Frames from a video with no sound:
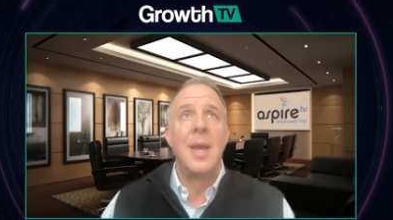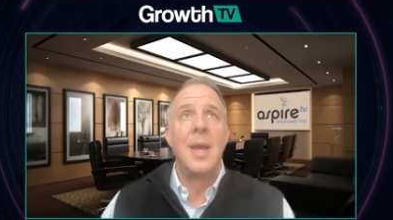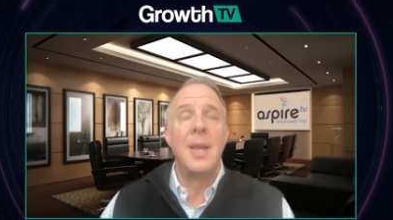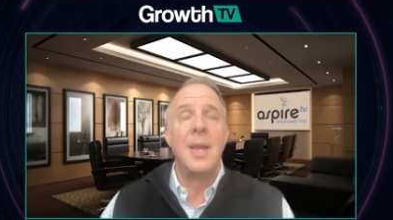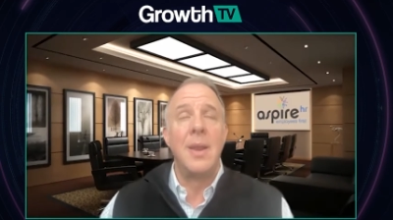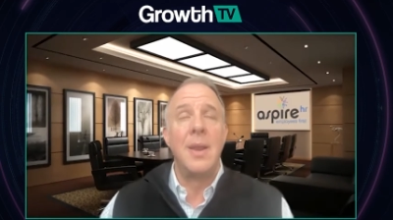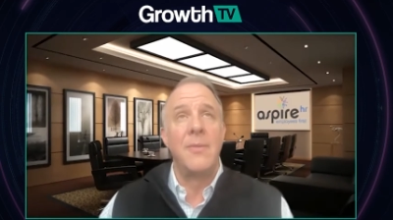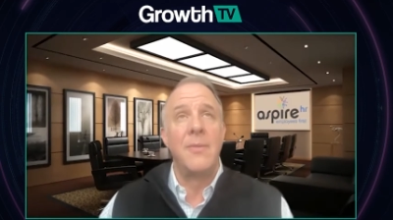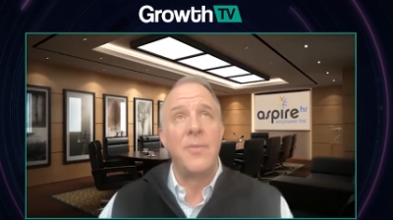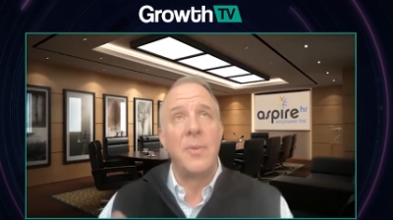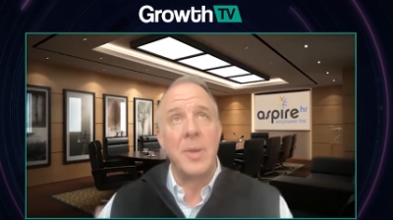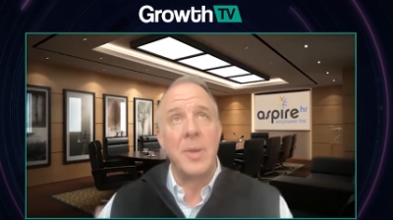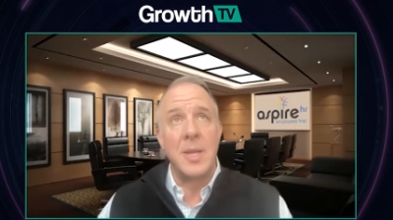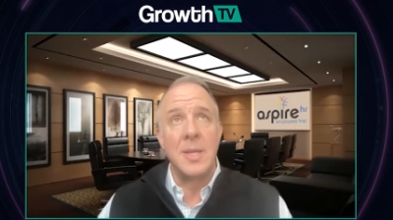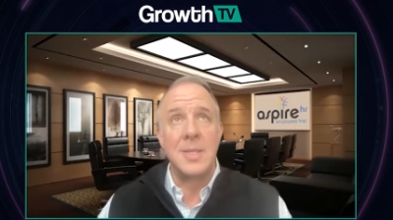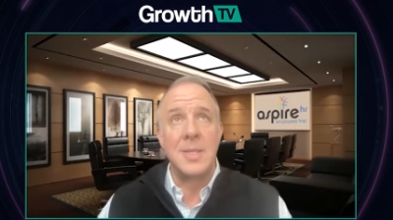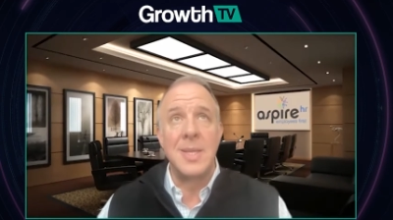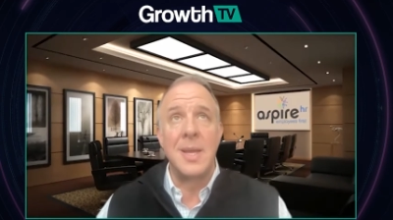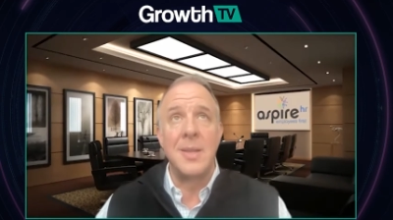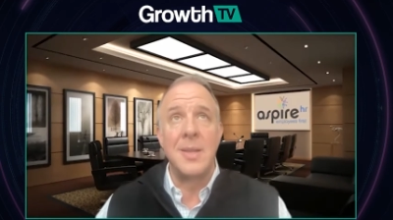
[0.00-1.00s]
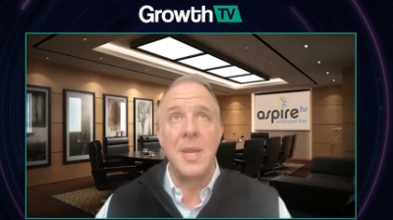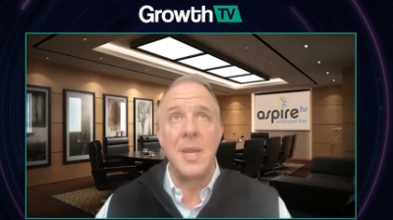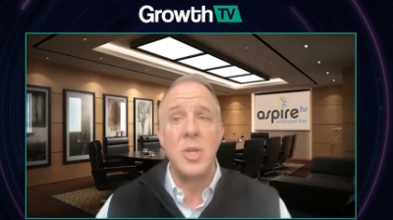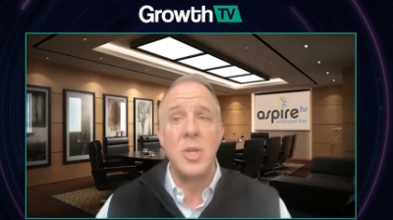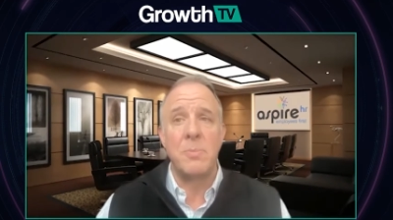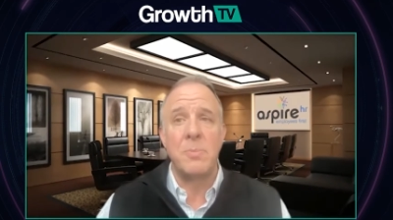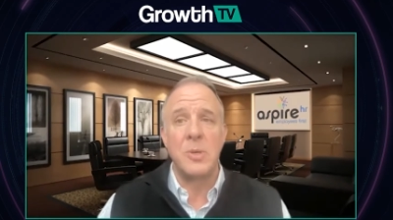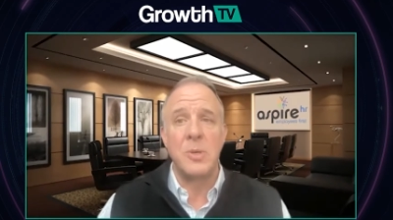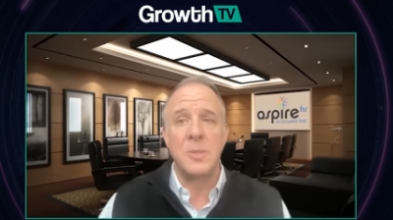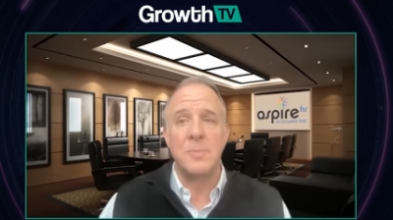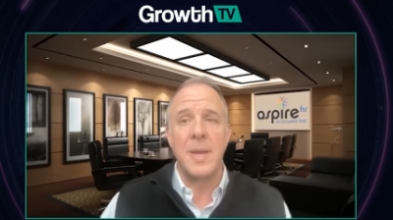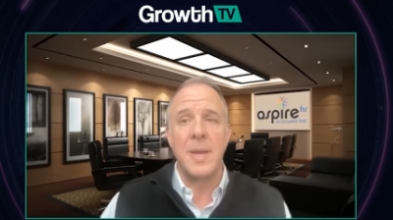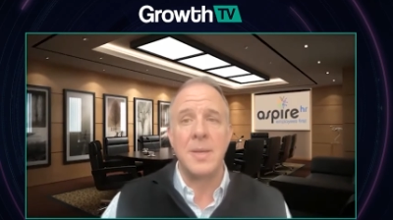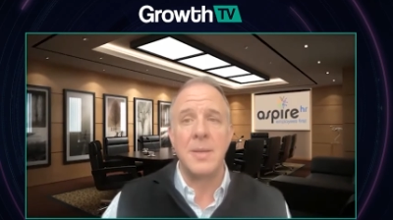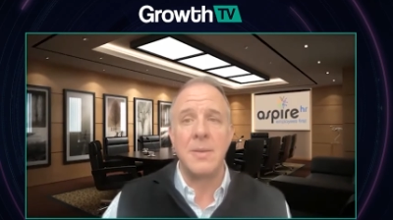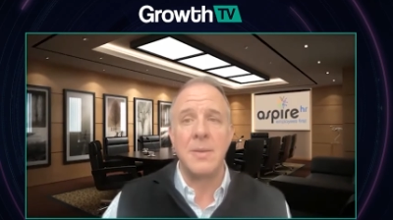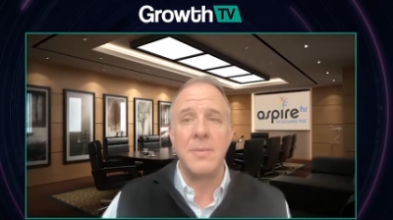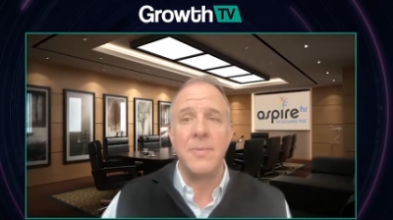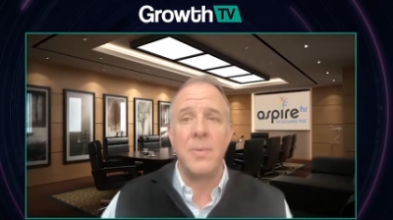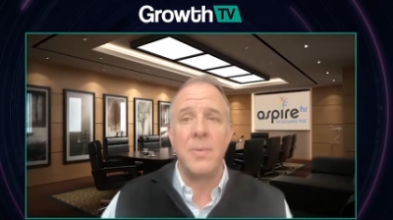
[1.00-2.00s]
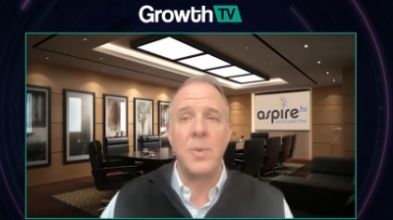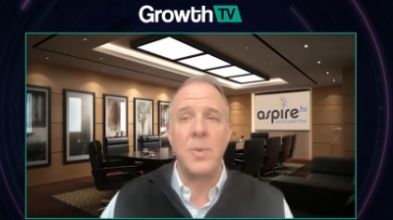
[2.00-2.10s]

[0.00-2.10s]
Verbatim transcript: And, and from a consolidation perspective,